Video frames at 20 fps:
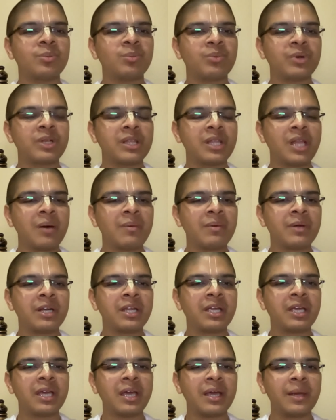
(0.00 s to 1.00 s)

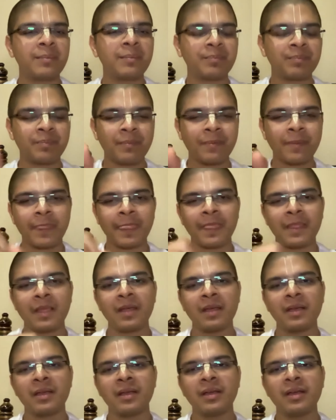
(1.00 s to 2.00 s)
Brindavan came.
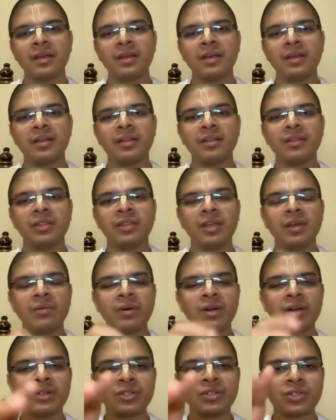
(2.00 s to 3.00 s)
They
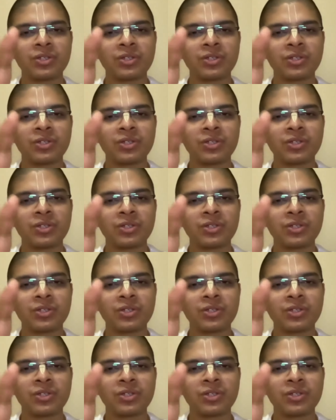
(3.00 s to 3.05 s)
were